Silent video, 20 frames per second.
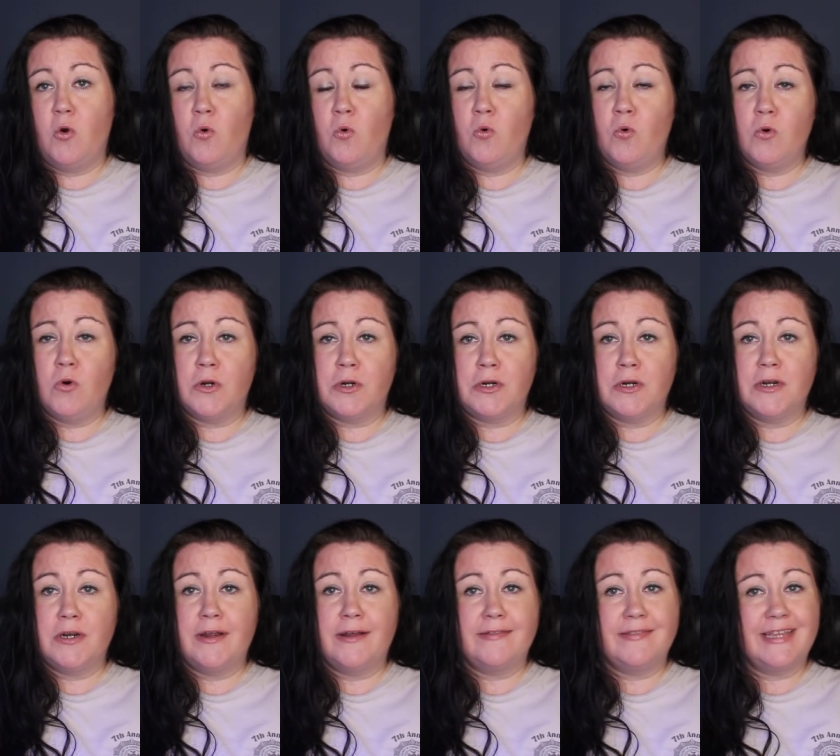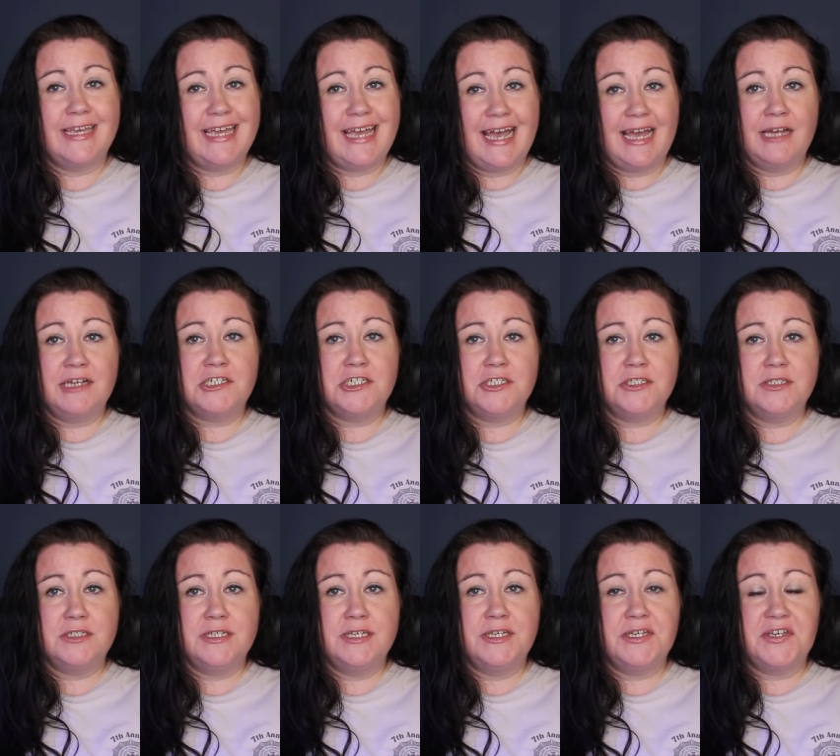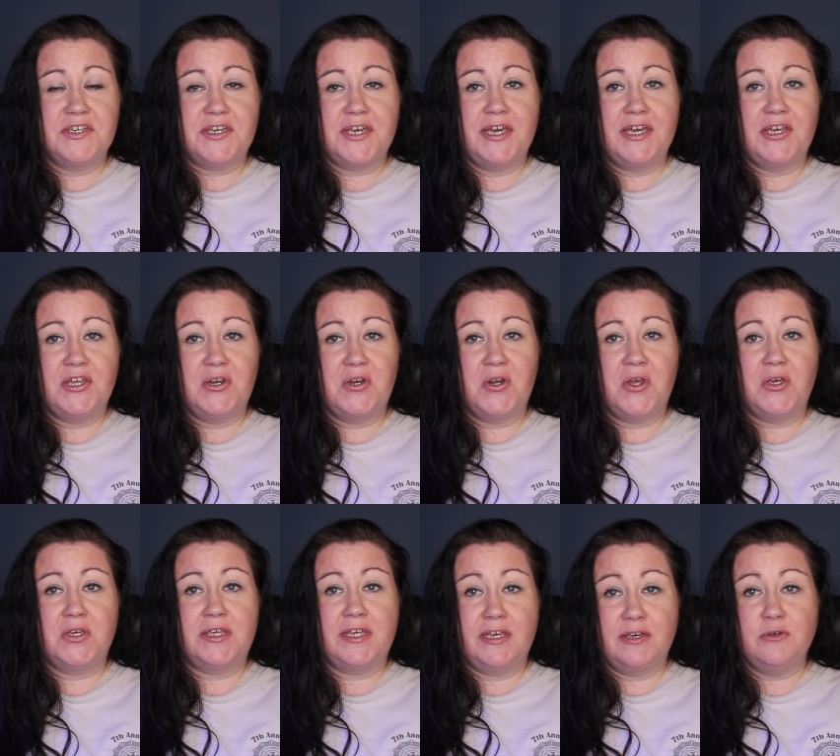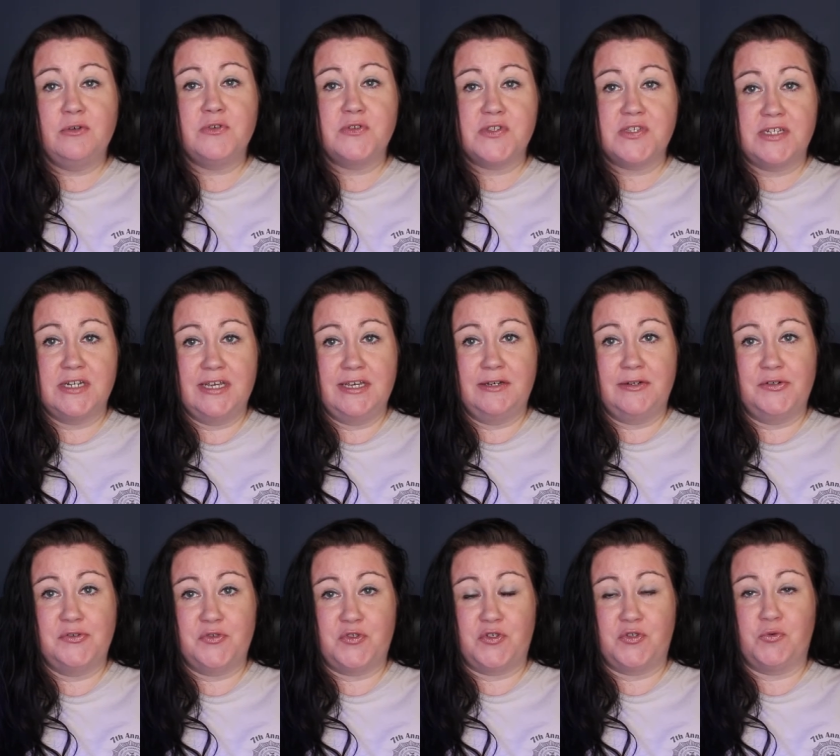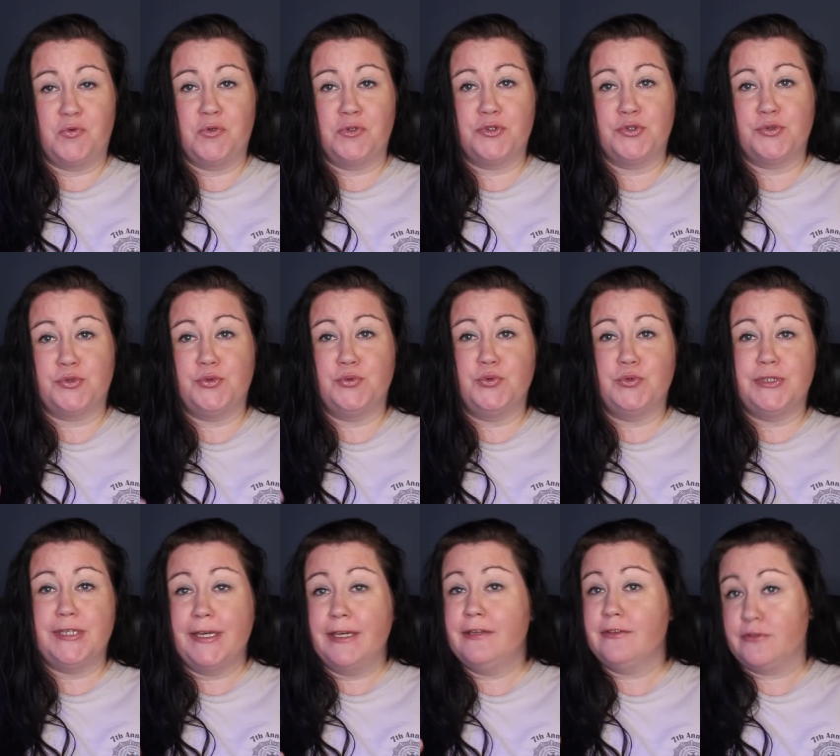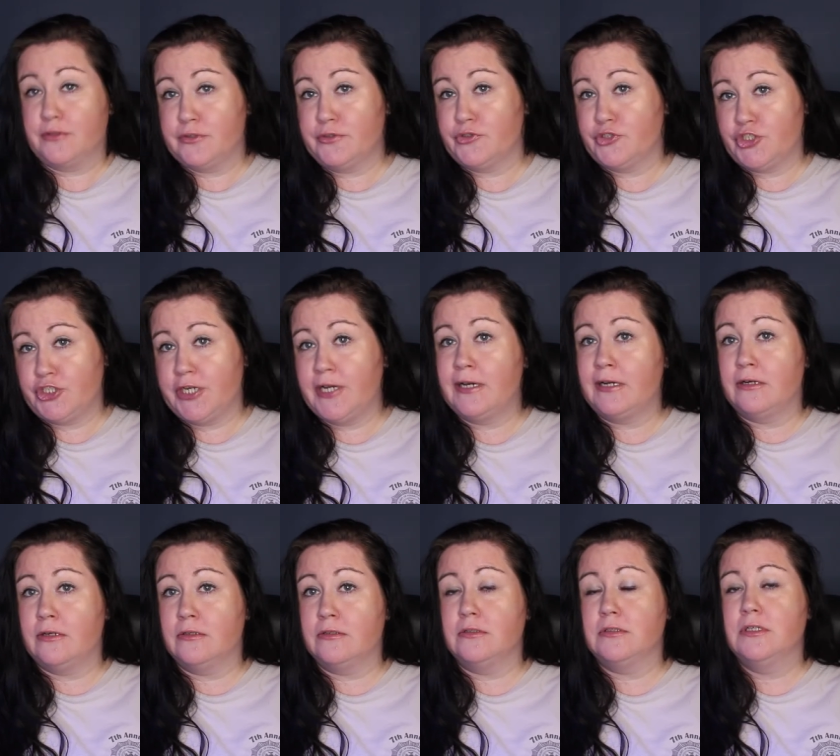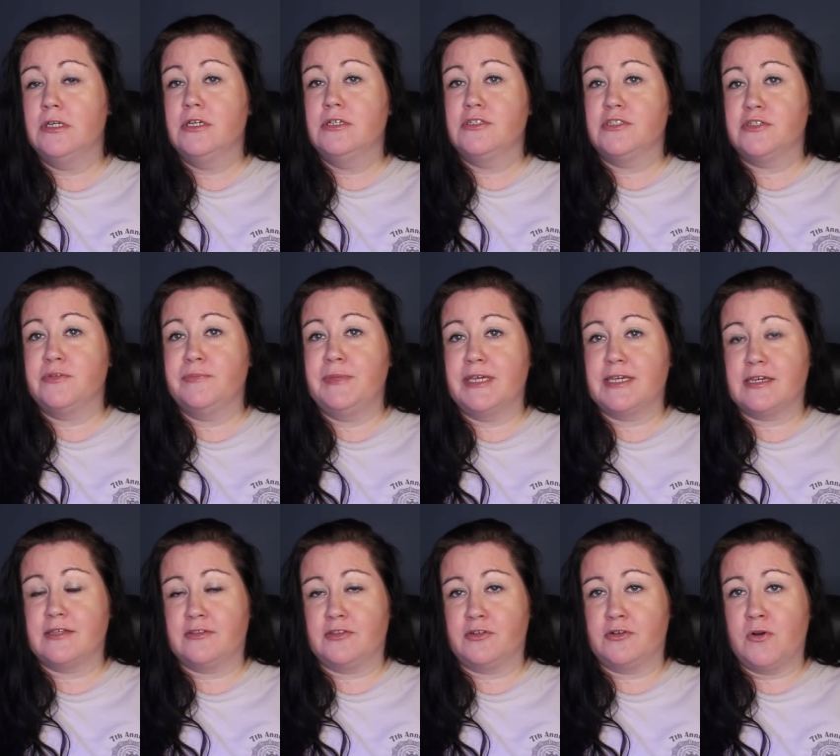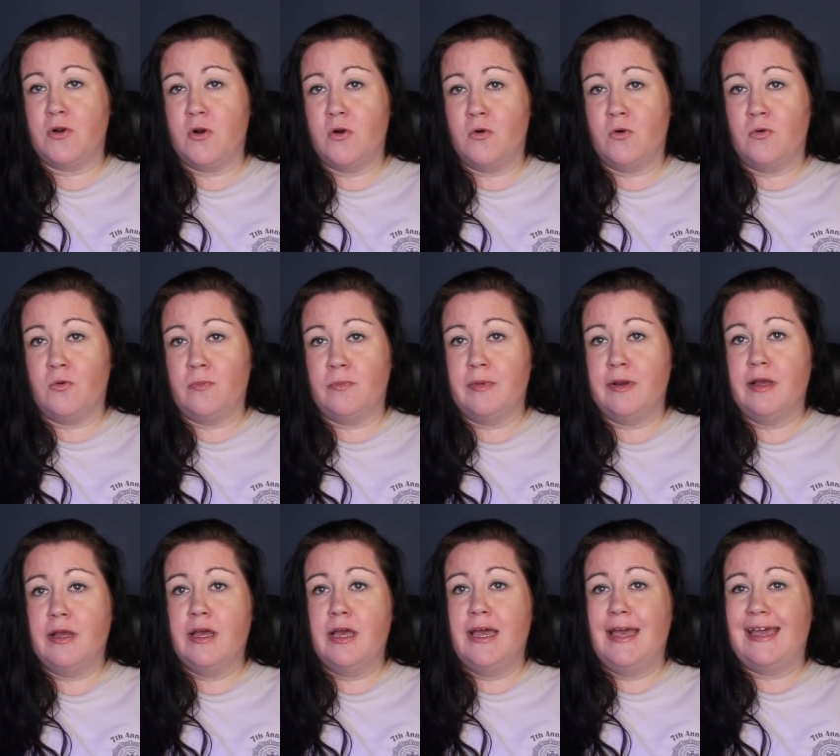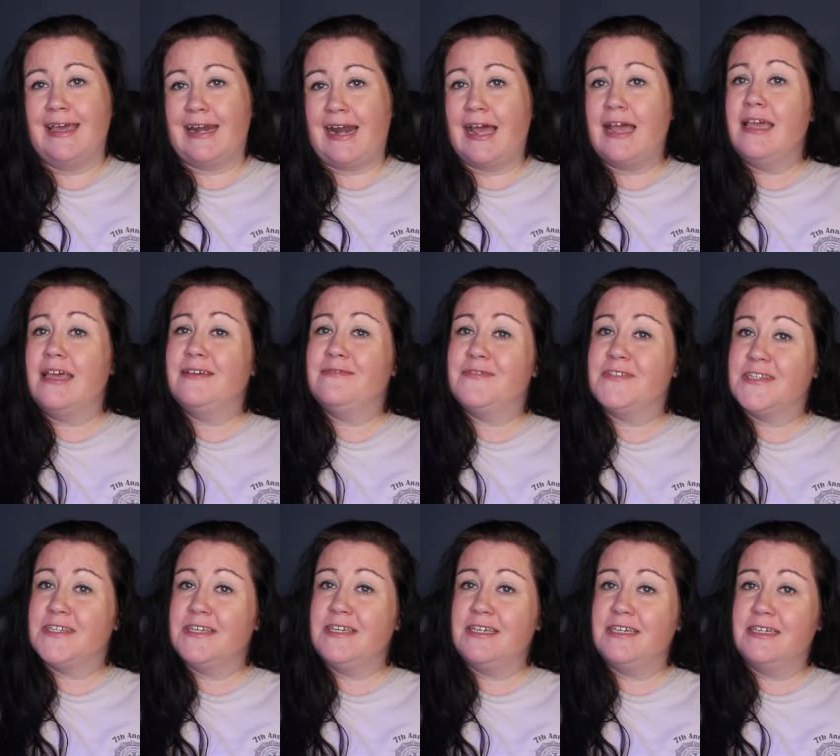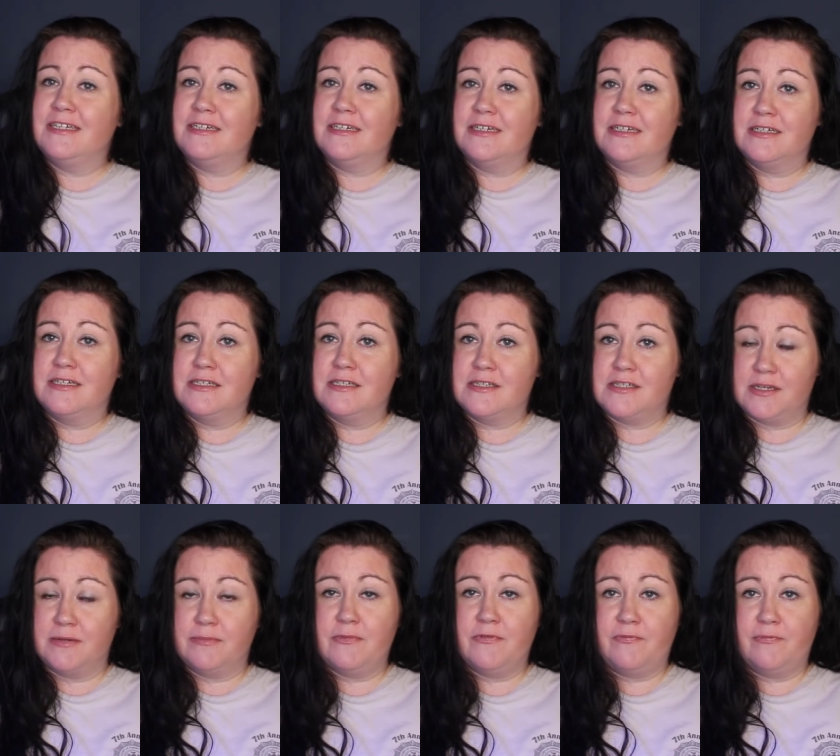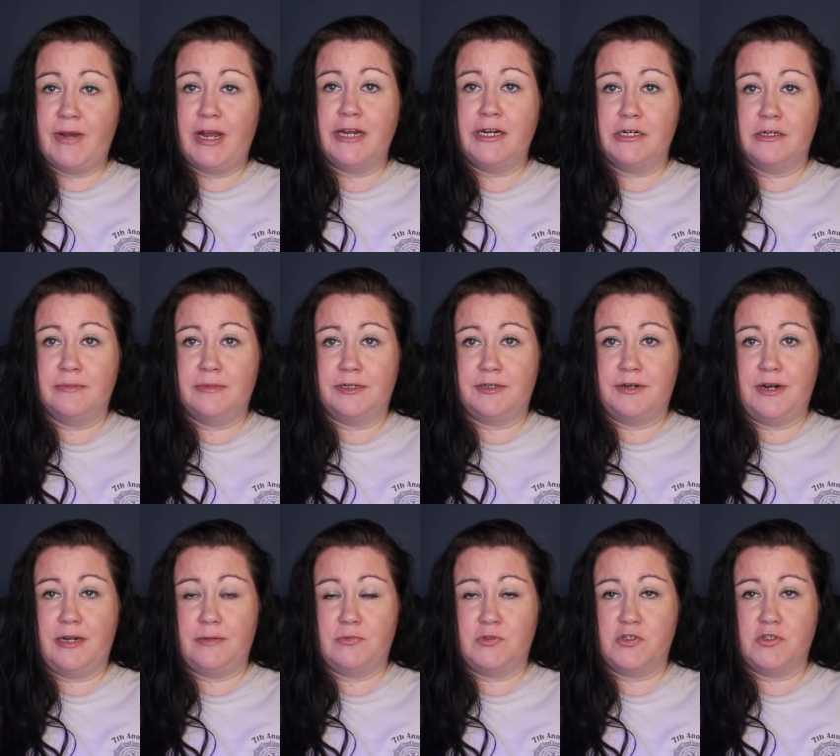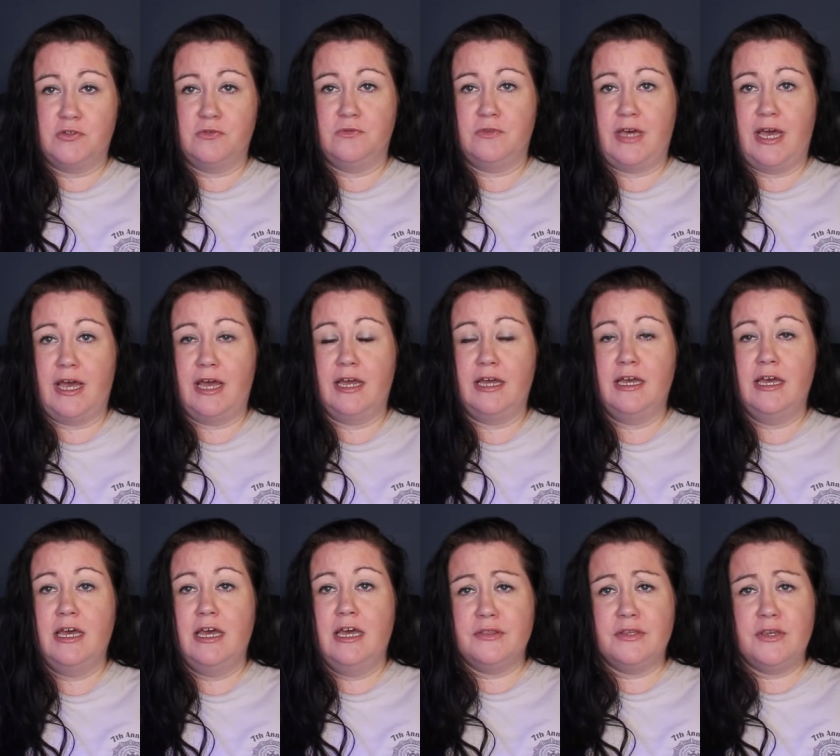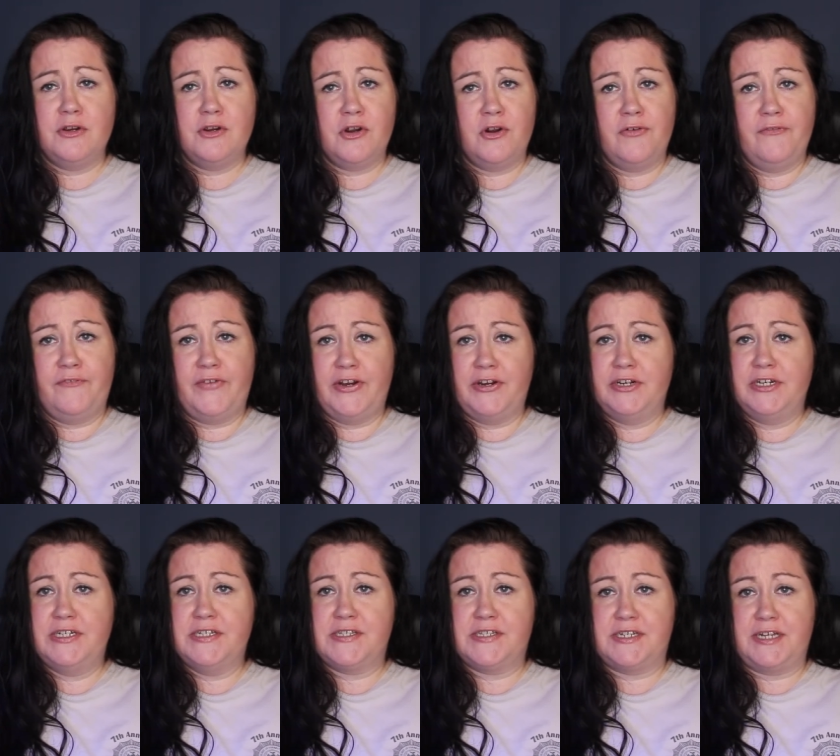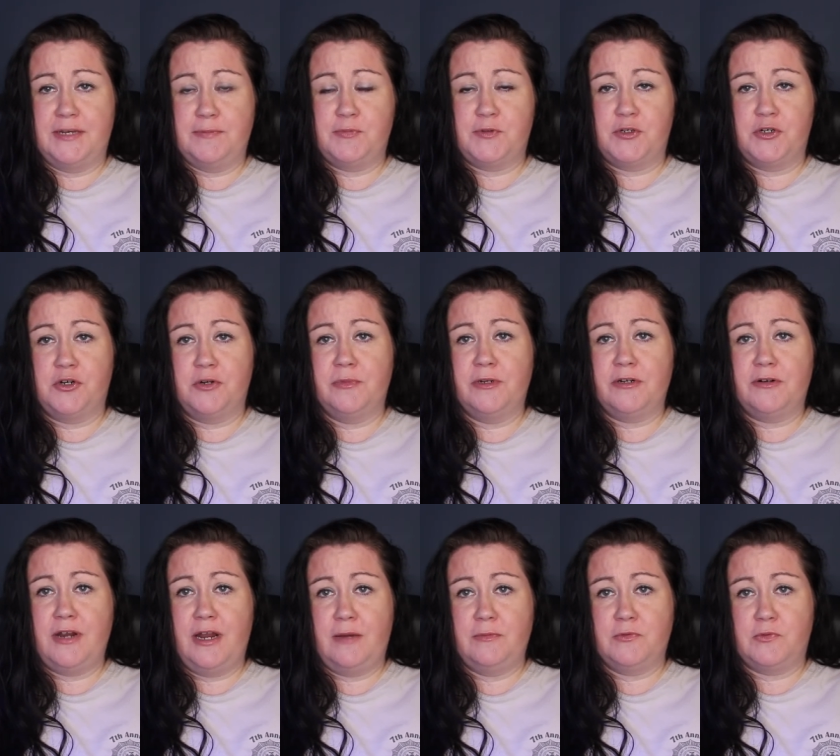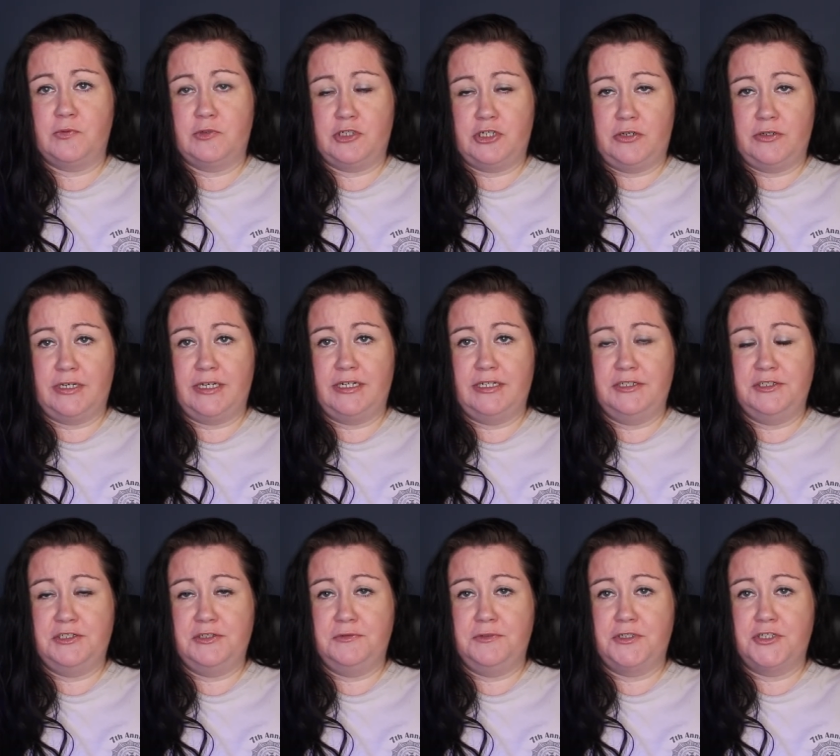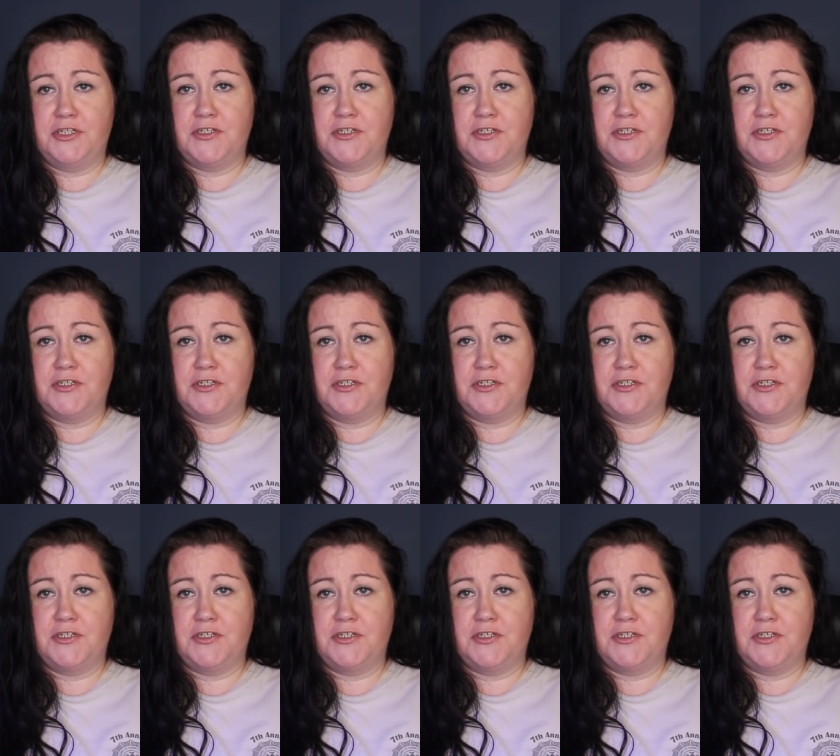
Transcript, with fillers: or they actually can kill snails in order to take their shell to make it their home. And I have seen some of my hermit crabs do that. There are various types of hermit crabs, which I'll get into in